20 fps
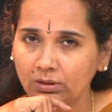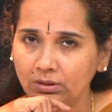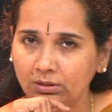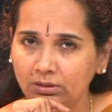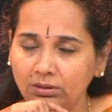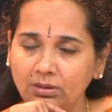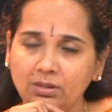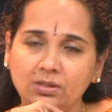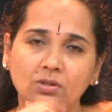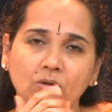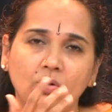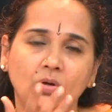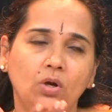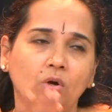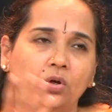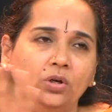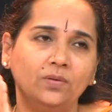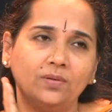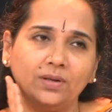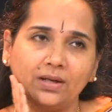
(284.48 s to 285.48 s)
These are all
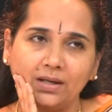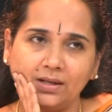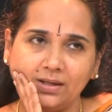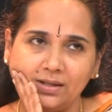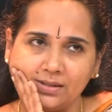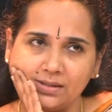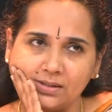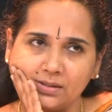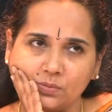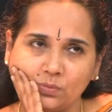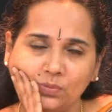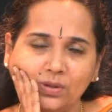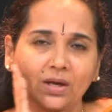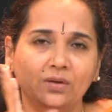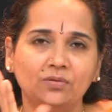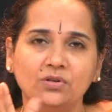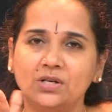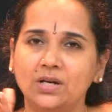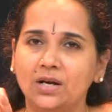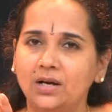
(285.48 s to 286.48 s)
Audava ragas. We have
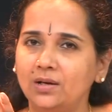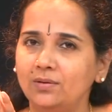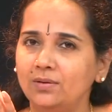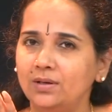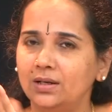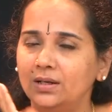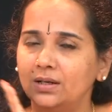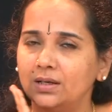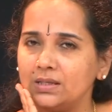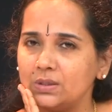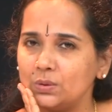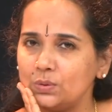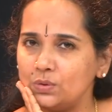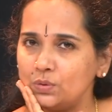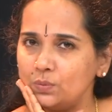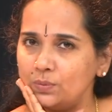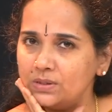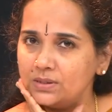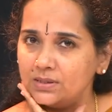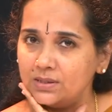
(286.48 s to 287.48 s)
Shadava ragas also
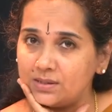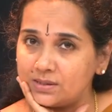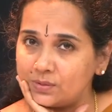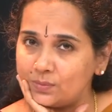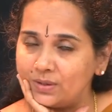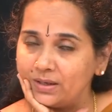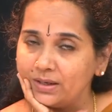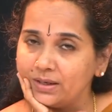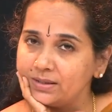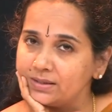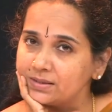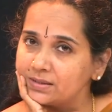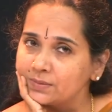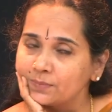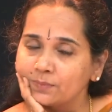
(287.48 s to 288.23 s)
with 6 swaras.